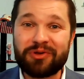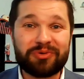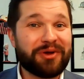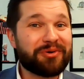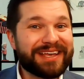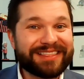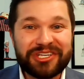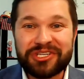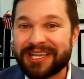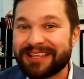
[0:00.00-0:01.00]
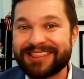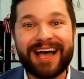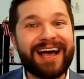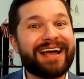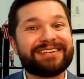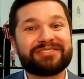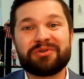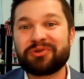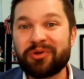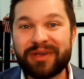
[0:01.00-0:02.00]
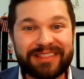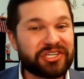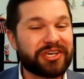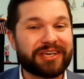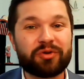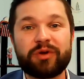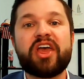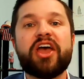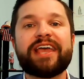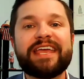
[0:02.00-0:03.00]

Don't go get the chicken thighs. Don't go get the chicken wings.